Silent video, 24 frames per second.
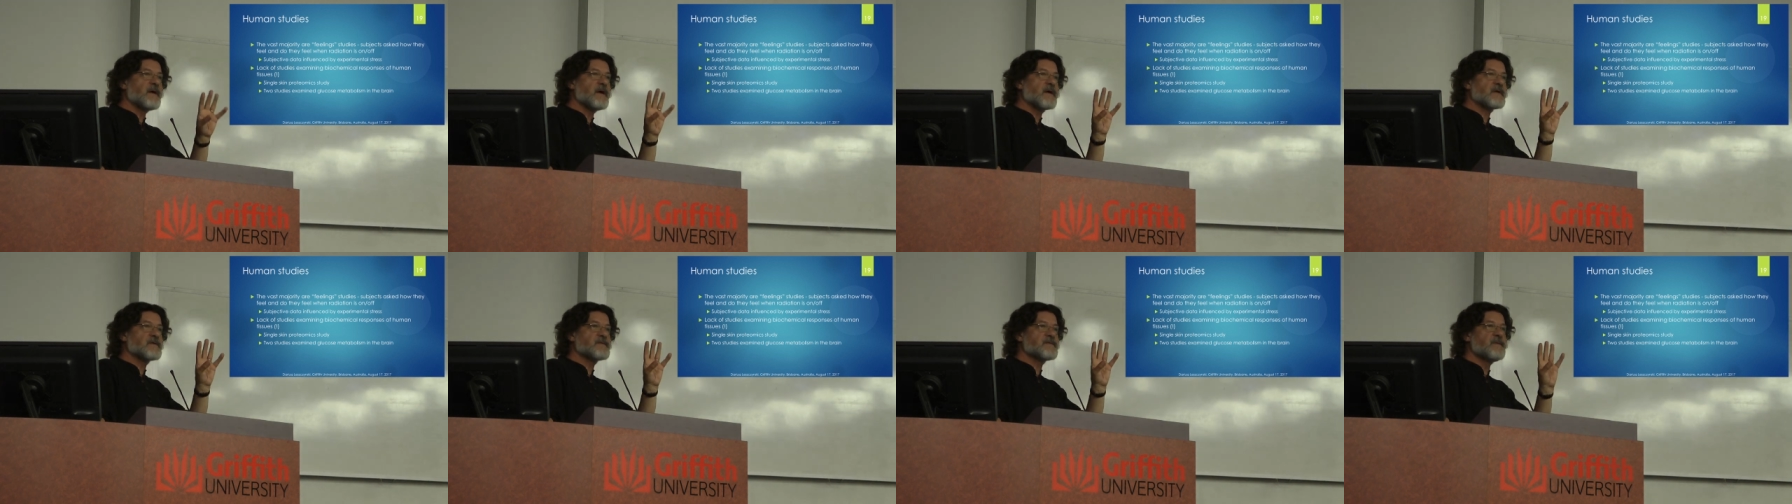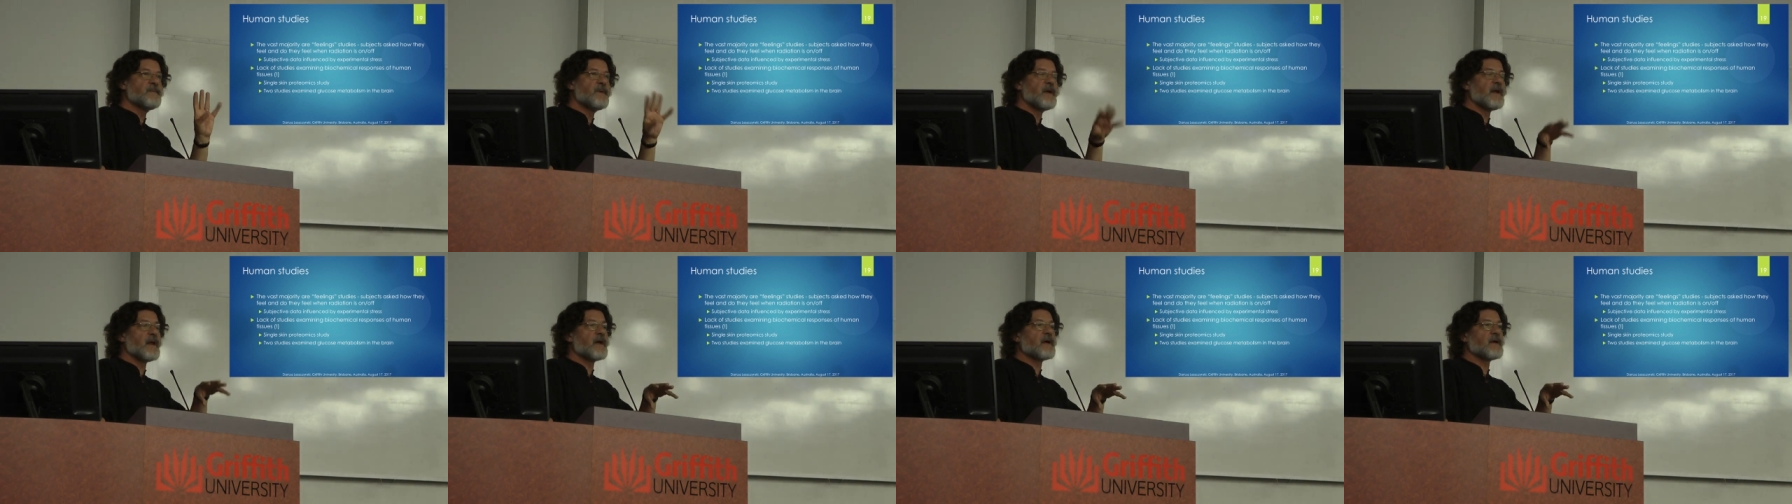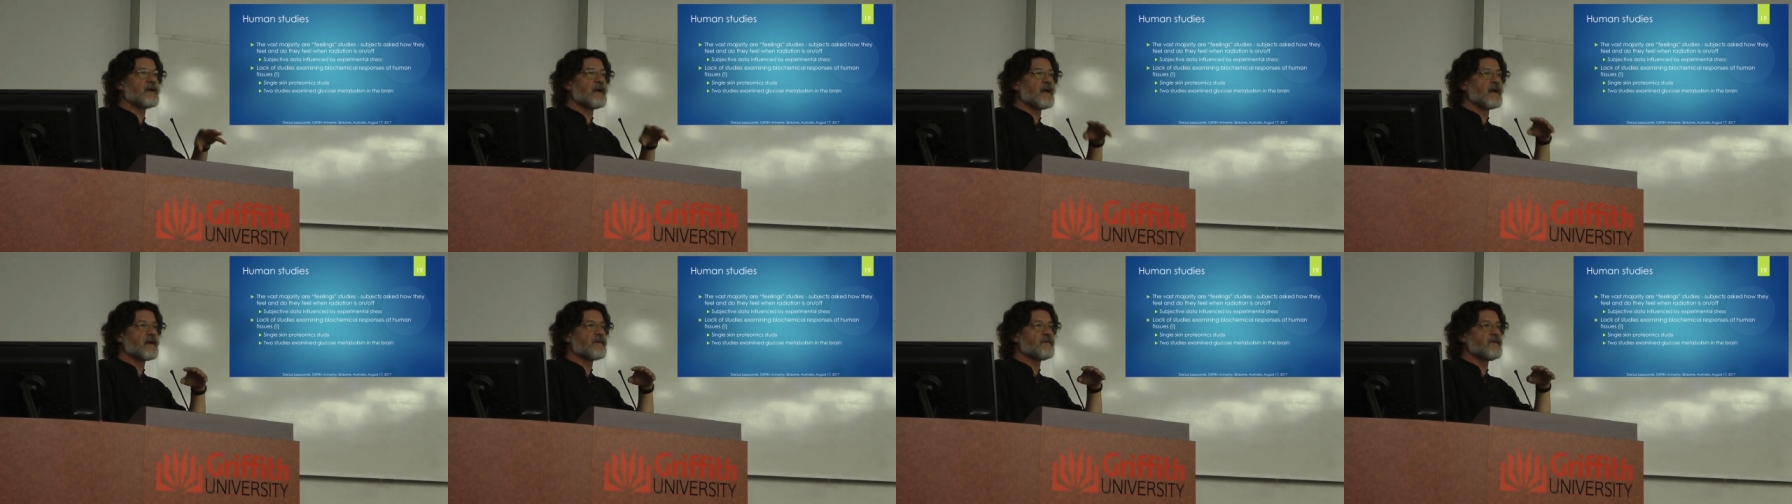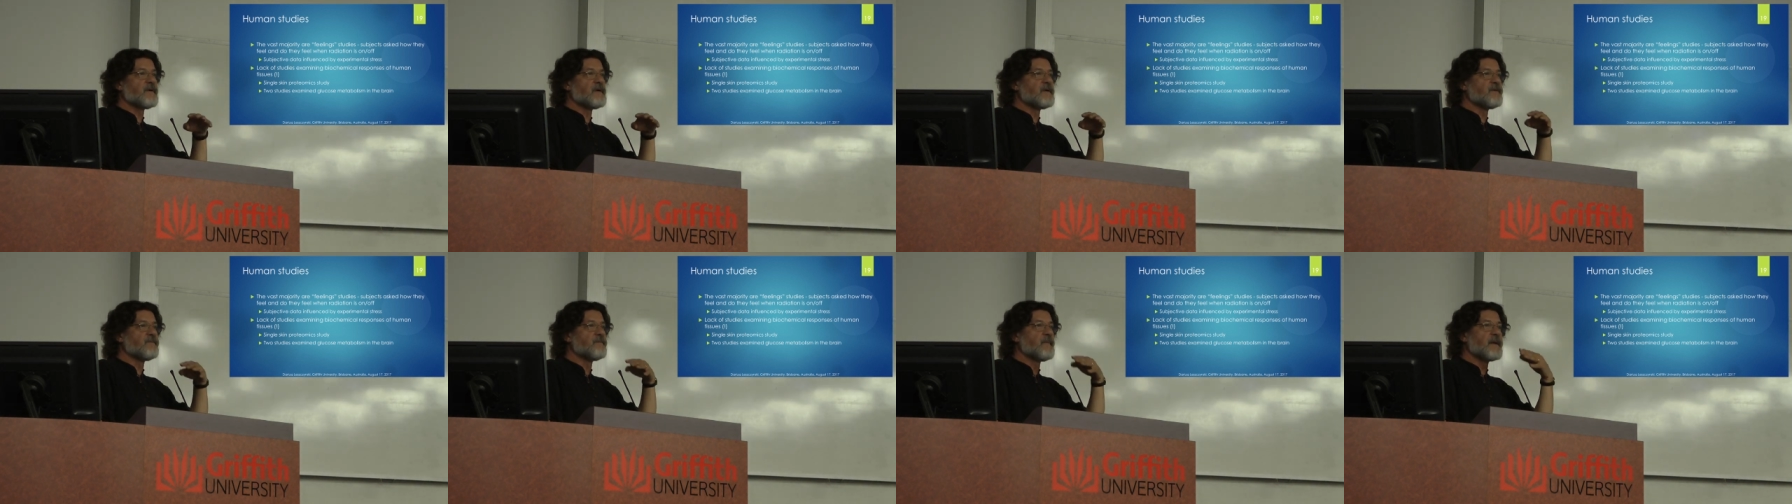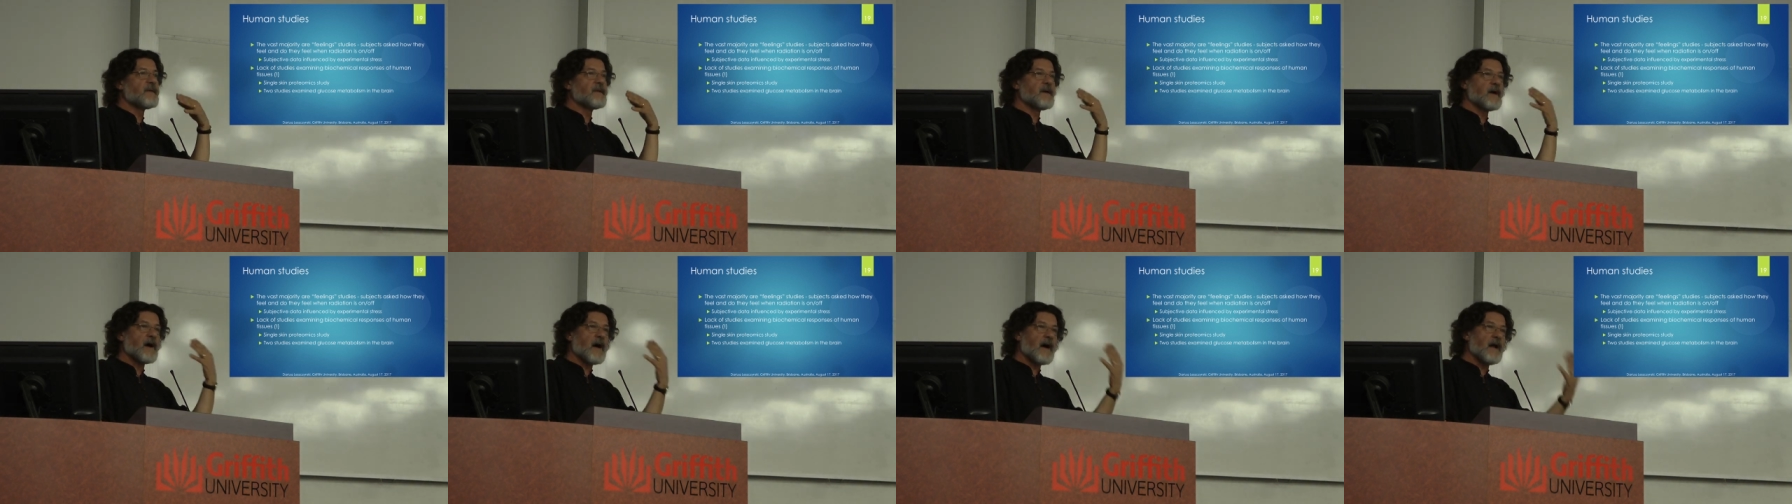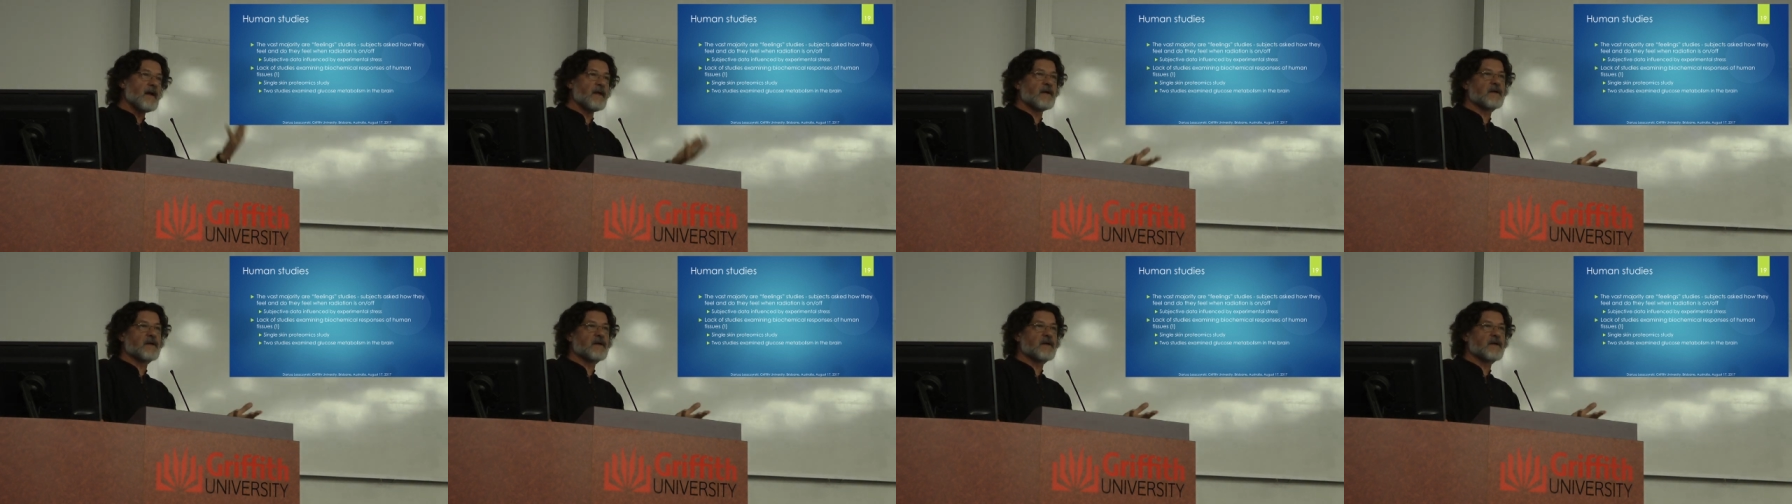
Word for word: They are similar like in many